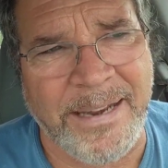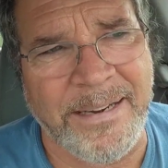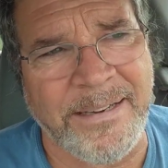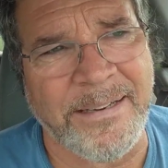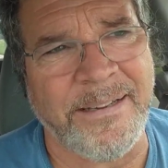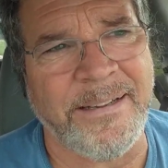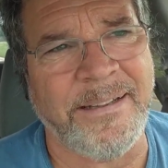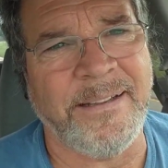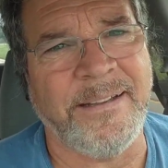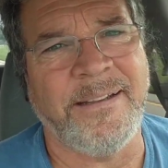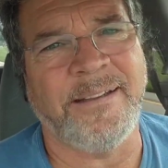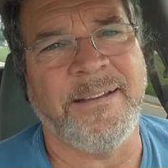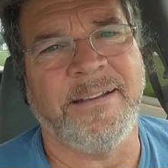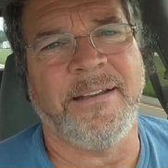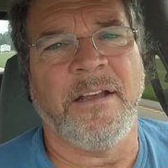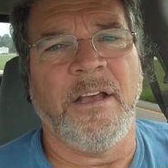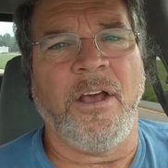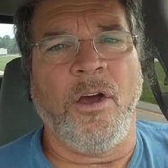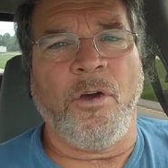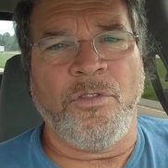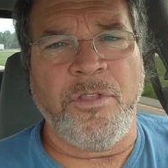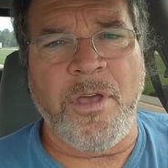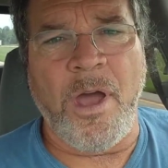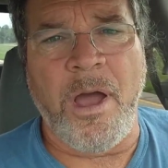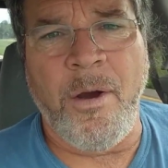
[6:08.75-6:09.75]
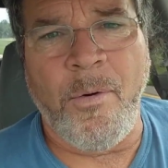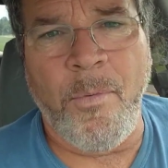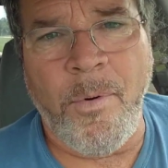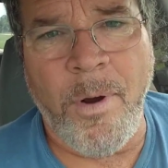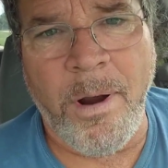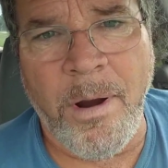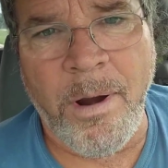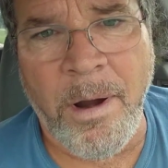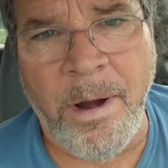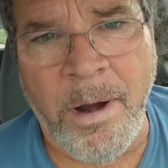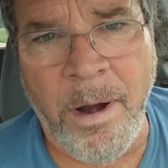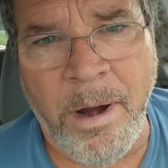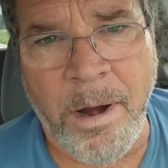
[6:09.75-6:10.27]
The
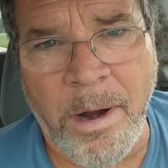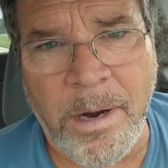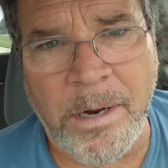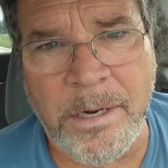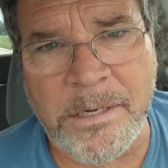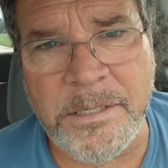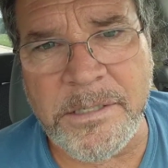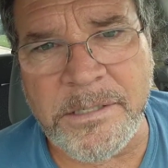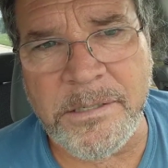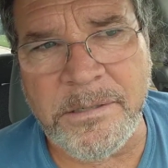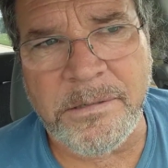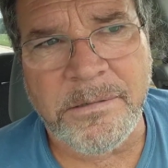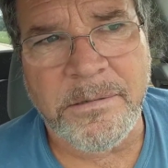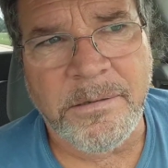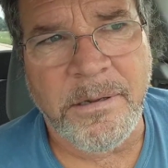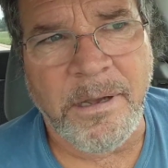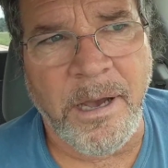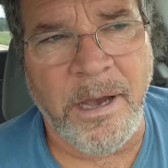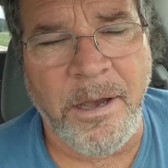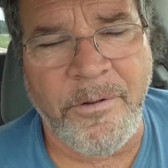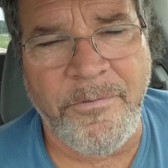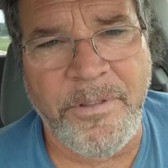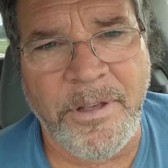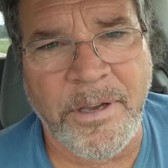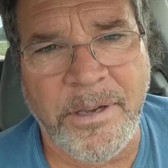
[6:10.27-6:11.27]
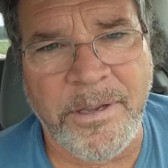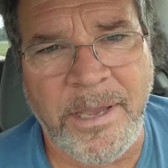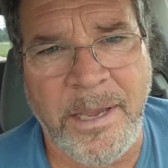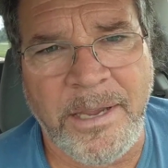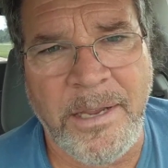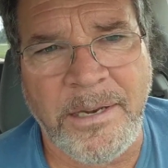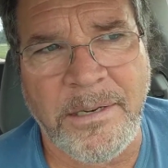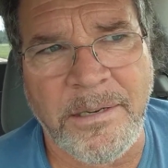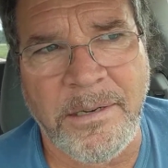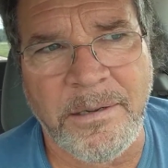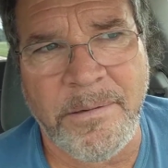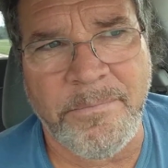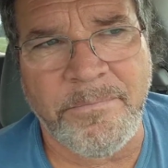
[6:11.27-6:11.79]
works of the
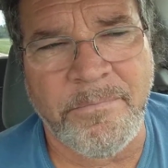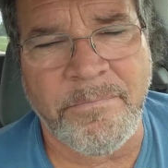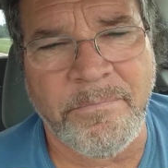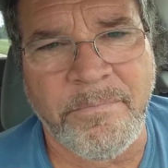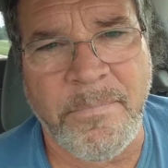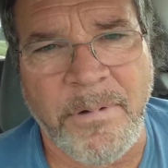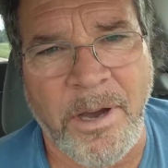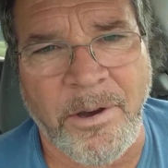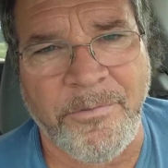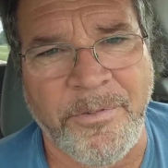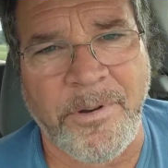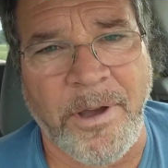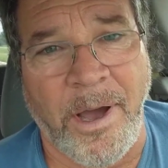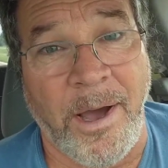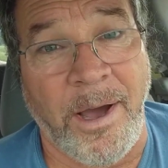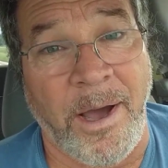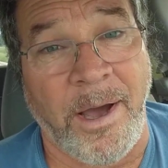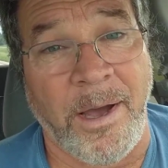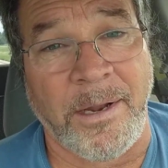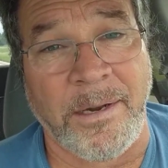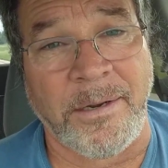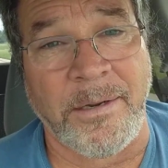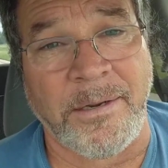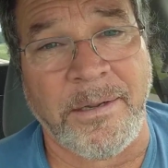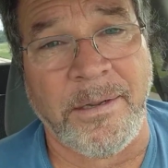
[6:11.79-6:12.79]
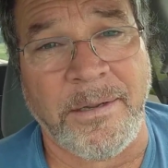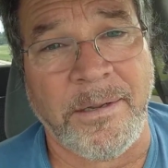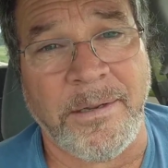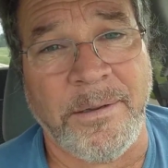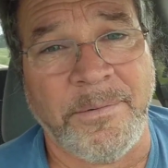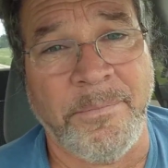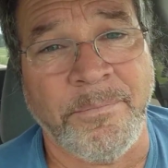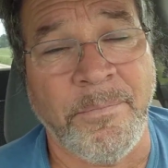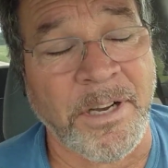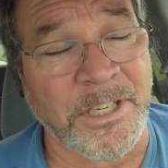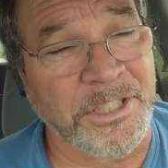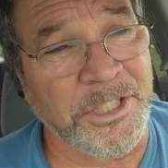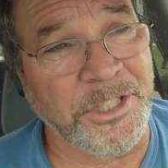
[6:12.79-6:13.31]
kingdom of God
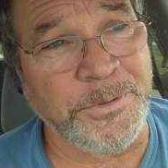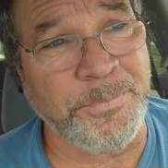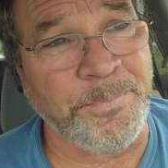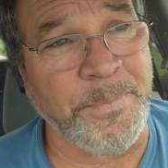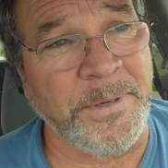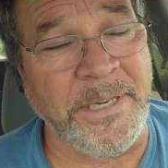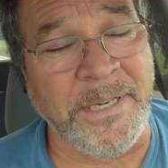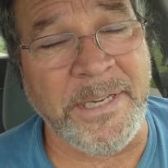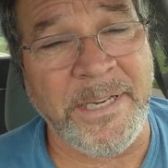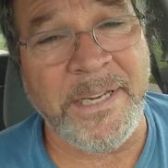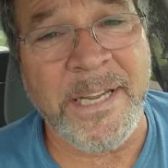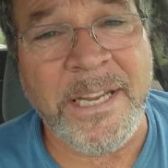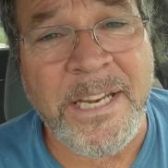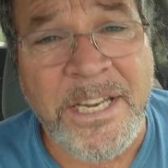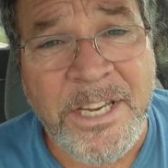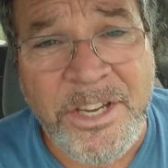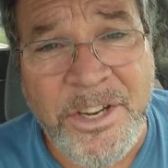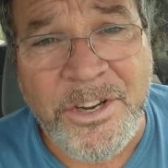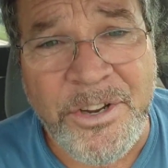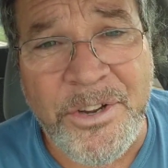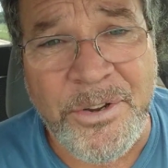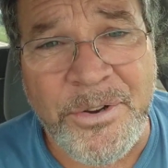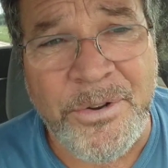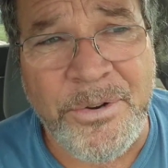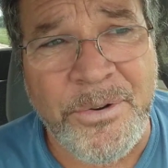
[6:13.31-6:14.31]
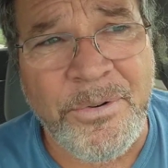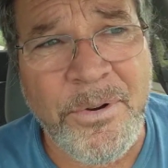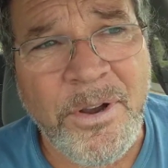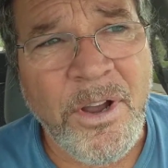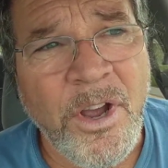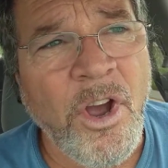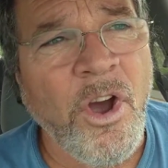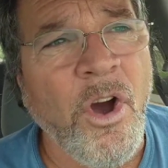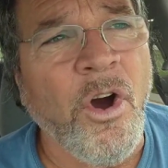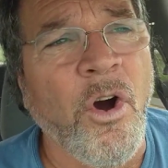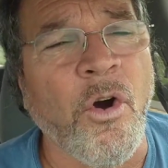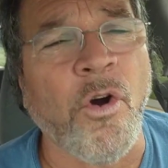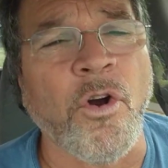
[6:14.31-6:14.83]
must be in you,
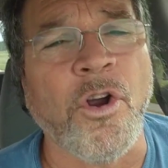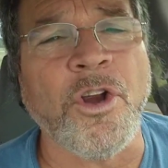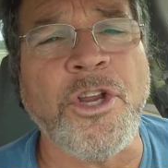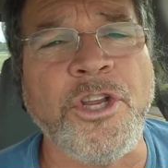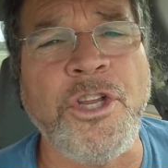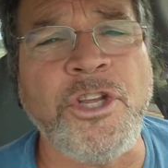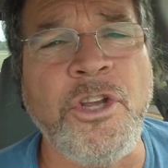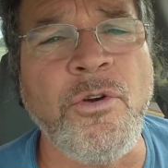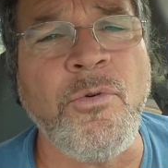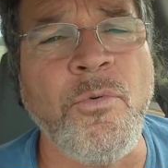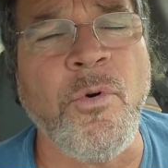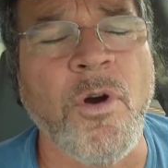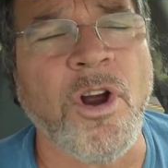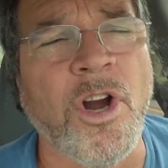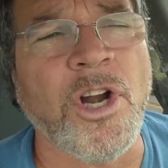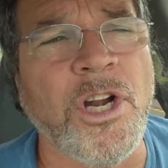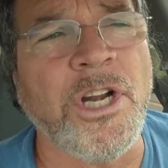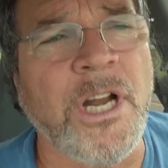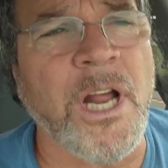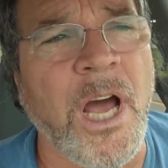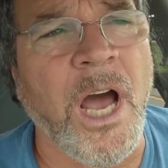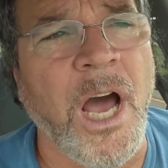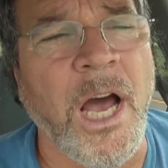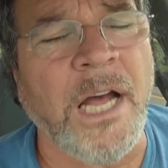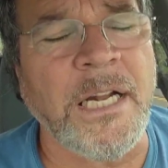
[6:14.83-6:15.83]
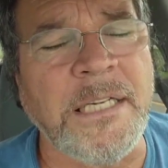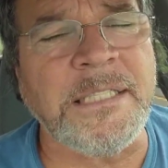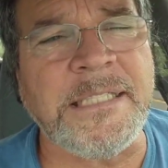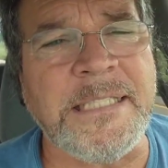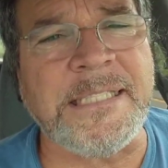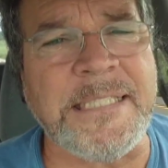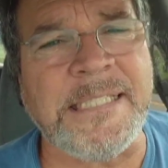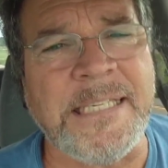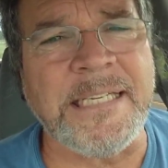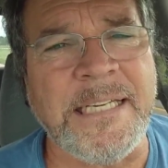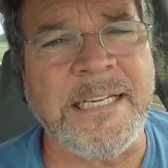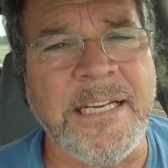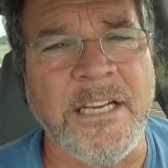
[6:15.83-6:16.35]
or you are not
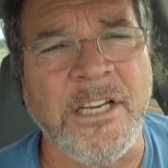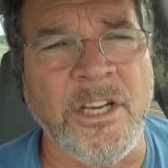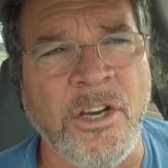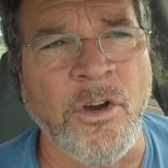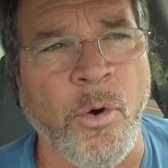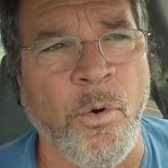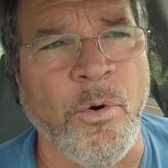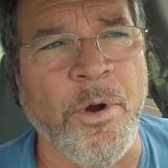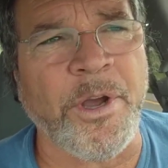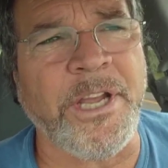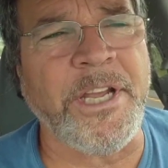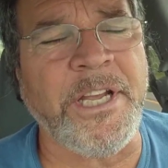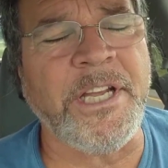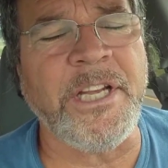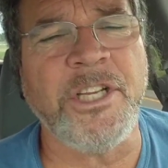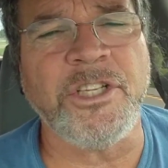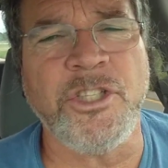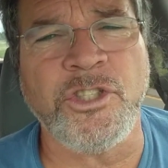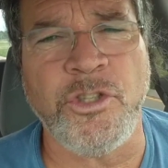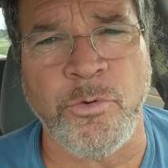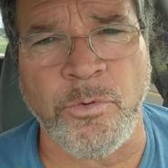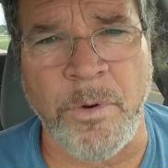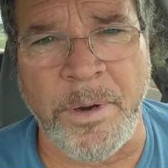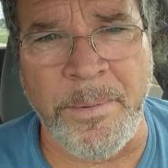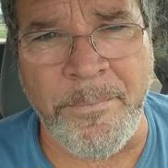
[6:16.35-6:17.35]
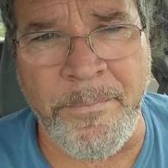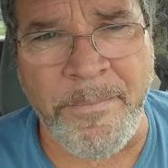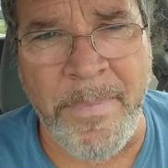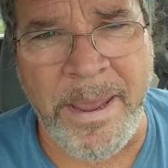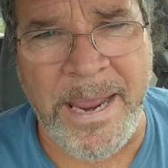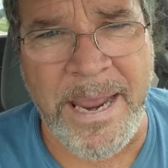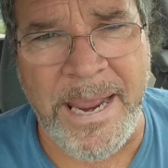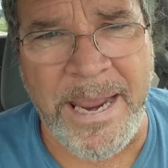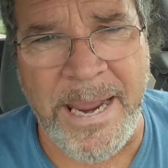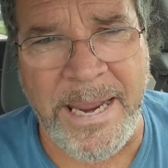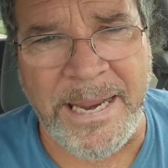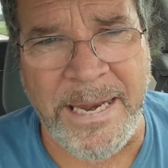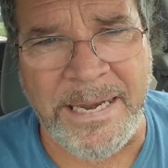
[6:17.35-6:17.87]
going to
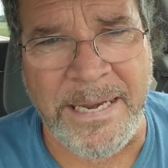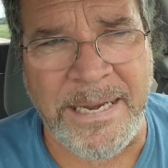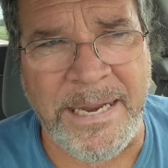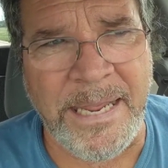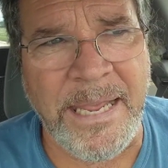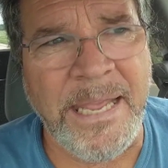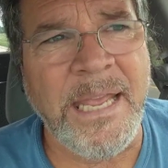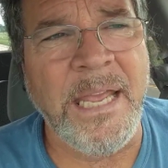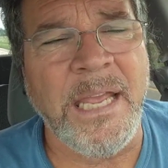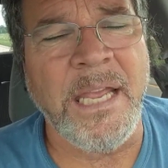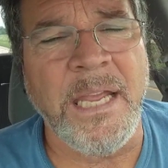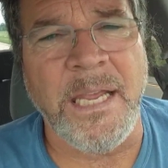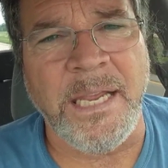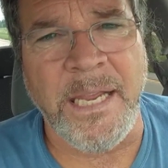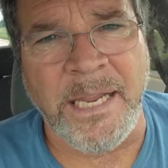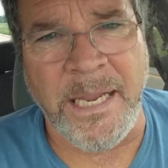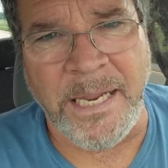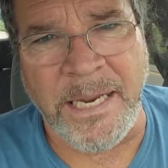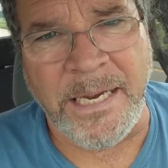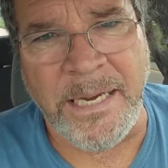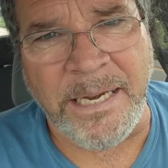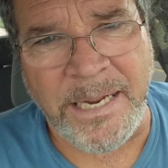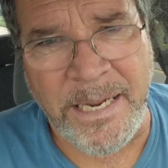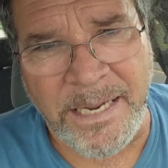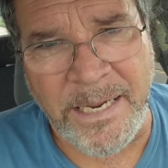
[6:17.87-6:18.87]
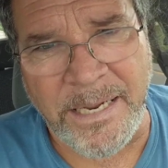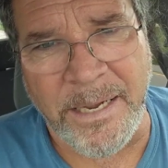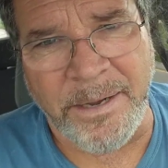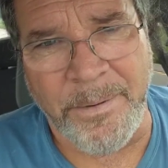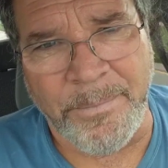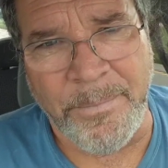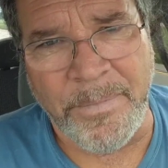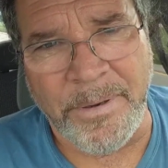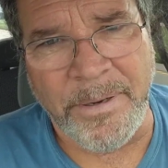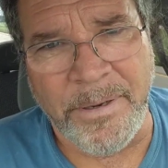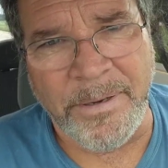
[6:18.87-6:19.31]
remain in him.